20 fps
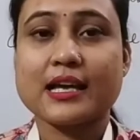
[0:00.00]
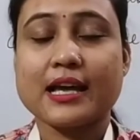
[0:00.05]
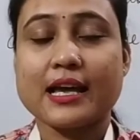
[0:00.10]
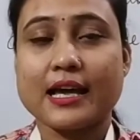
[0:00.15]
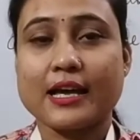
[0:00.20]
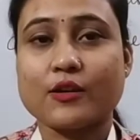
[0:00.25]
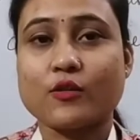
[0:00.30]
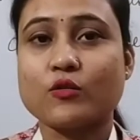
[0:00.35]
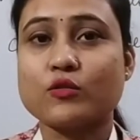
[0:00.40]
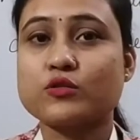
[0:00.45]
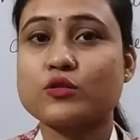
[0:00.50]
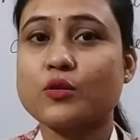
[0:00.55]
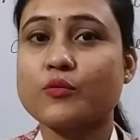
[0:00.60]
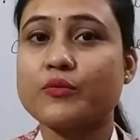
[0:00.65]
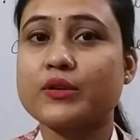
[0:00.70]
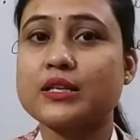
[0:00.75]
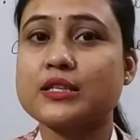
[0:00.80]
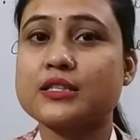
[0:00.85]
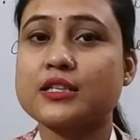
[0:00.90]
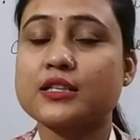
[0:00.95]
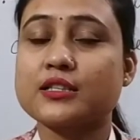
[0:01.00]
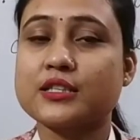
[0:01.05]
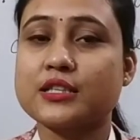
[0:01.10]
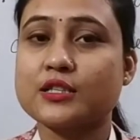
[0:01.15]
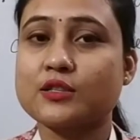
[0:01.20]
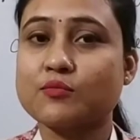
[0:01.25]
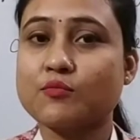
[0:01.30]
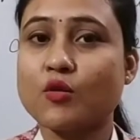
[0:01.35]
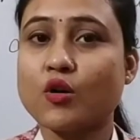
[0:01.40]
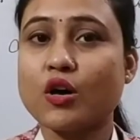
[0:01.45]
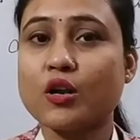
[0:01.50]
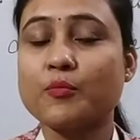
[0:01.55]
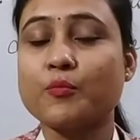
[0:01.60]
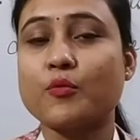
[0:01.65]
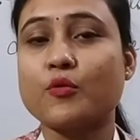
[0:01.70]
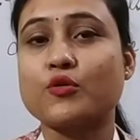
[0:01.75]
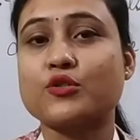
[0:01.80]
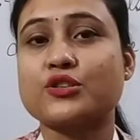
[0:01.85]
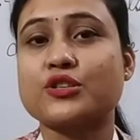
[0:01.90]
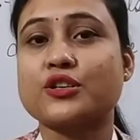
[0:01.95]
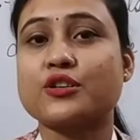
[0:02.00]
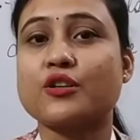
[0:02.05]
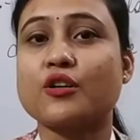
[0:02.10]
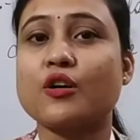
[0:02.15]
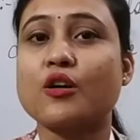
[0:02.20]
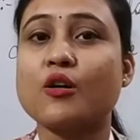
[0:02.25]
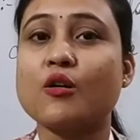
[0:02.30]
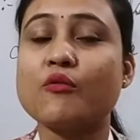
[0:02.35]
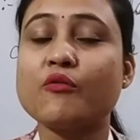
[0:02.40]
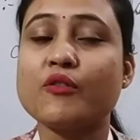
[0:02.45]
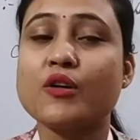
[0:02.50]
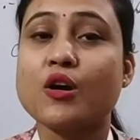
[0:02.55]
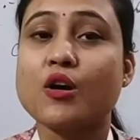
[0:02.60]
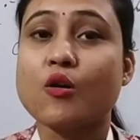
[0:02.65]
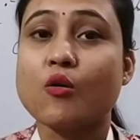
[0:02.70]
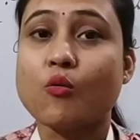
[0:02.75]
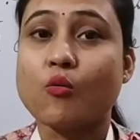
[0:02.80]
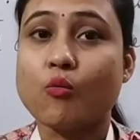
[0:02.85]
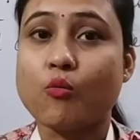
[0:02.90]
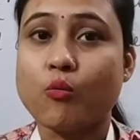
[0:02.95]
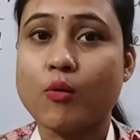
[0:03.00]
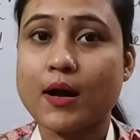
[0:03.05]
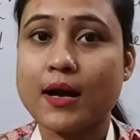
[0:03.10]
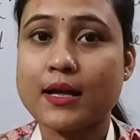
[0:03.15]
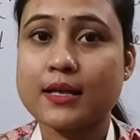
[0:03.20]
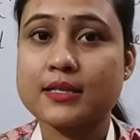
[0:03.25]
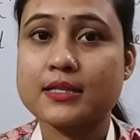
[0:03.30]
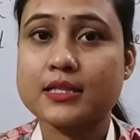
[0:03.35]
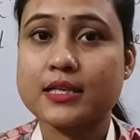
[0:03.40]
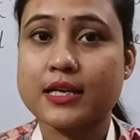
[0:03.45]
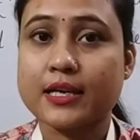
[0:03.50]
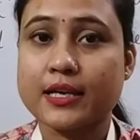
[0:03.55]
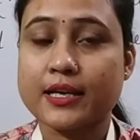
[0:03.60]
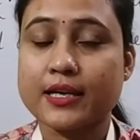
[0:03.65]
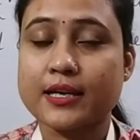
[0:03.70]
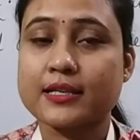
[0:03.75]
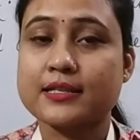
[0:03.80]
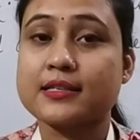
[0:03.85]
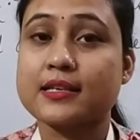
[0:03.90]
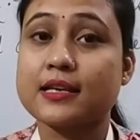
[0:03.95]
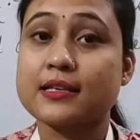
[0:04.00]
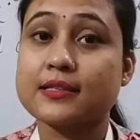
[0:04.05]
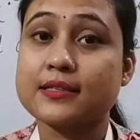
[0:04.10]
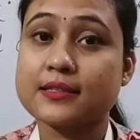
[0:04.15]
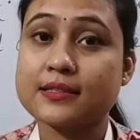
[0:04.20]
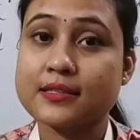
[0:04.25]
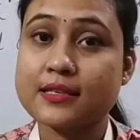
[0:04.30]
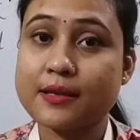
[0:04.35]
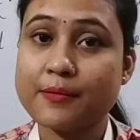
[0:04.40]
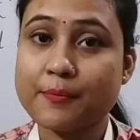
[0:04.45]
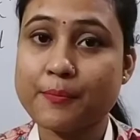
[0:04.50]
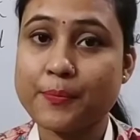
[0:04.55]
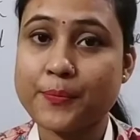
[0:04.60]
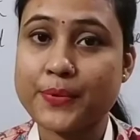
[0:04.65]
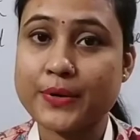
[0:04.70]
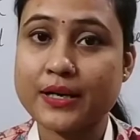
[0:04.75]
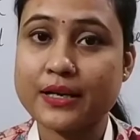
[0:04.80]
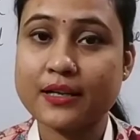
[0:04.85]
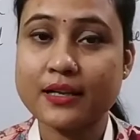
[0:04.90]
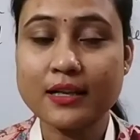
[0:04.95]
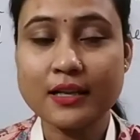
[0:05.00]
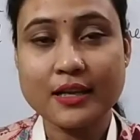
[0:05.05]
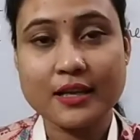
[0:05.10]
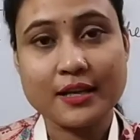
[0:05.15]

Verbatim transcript: and also we'll touch a small portion of what is a simple